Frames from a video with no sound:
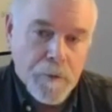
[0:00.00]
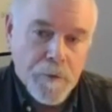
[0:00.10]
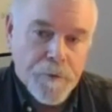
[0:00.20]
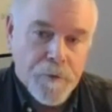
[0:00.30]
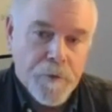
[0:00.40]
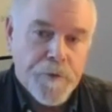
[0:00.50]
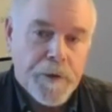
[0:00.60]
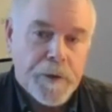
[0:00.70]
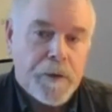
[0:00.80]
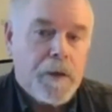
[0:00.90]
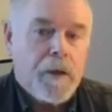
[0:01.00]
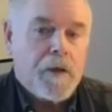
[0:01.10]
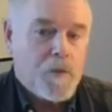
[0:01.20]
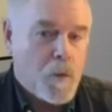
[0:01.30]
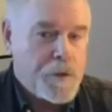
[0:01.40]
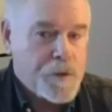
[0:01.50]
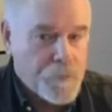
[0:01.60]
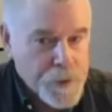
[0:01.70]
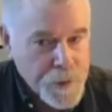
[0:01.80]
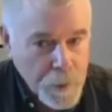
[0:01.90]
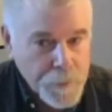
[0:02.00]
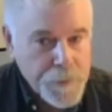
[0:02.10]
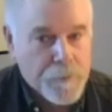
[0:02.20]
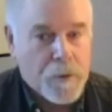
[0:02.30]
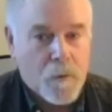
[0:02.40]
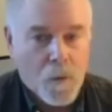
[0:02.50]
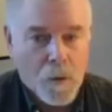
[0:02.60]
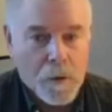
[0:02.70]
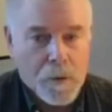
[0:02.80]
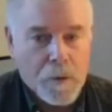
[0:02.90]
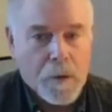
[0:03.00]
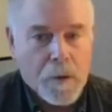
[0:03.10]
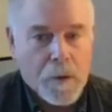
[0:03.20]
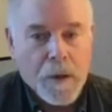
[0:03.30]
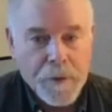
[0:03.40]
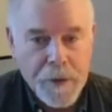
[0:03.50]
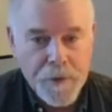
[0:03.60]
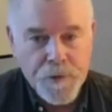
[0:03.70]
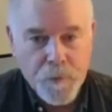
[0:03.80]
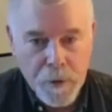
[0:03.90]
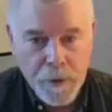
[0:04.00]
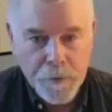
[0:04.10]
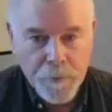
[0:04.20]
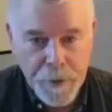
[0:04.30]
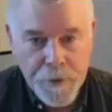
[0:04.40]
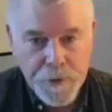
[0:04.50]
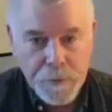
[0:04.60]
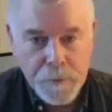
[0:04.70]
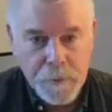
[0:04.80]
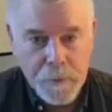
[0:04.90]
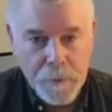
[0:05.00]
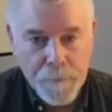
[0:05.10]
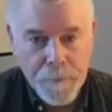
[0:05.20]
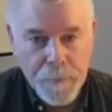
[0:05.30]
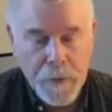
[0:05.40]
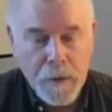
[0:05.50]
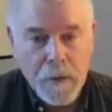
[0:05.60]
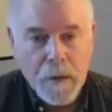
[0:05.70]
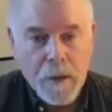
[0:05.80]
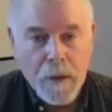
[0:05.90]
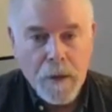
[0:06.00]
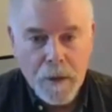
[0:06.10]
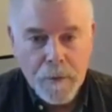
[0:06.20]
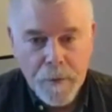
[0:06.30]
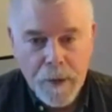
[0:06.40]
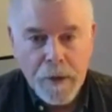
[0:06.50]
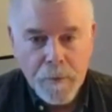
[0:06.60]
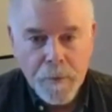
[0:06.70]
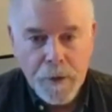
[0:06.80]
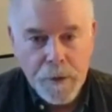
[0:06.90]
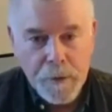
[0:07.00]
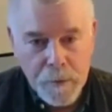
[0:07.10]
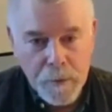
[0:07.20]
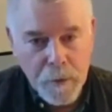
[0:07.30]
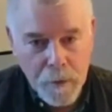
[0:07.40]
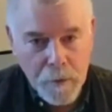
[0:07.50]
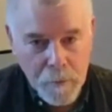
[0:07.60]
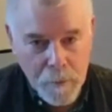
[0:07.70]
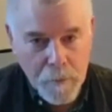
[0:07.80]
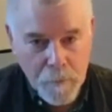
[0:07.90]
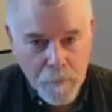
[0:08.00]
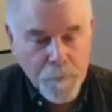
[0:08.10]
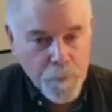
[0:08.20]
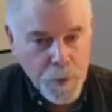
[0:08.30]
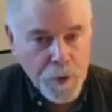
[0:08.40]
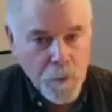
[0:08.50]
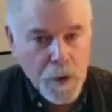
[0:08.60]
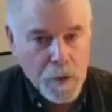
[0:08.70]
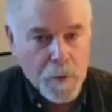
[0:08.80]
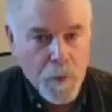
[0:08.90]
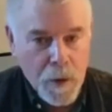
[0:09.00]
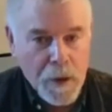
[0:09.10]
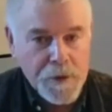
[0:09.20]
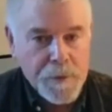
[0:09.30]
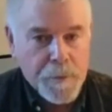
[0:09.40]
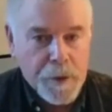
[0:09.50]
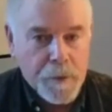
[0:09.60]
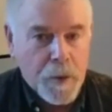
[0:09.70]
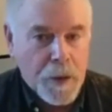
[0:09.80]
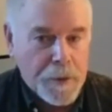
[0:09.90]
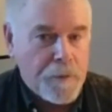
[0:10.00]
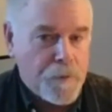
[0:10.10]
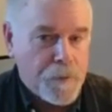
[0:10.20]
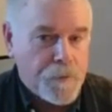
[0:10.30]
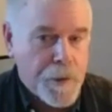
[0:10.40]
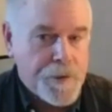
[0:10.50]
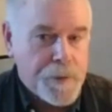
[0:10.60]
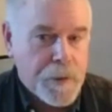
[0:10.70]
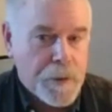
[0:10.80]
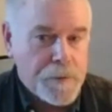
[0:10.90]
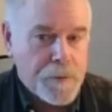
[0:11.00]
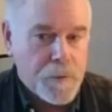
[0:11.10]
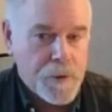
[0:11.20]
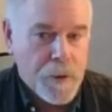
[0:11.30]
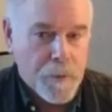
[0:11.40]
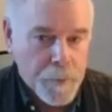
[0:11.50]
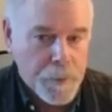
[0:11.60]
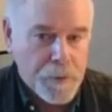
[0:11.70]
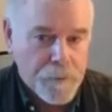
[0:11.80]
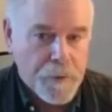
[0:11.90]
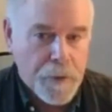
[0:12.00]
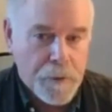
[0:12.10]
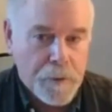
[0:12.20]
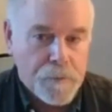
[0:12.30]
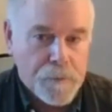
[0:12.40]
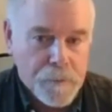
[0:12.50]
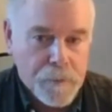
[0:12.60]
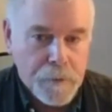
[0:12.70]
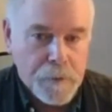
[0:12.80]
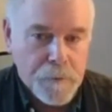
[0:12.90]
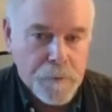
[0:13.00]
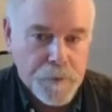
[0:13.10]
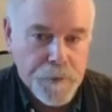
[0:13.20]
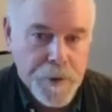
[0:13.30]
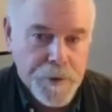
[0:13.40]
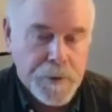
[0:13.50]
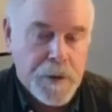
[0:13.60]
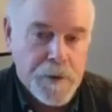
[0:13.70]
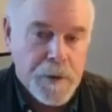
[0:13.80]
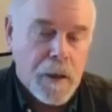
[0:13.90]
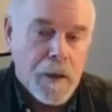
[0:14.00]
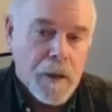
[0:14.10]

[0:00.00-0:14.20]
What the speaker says: The third thing is what is the results of their work, and that is soil aggregation. And that can be pretty well approximated by an infiltration test, which I'm a big fan of, an infiltration test.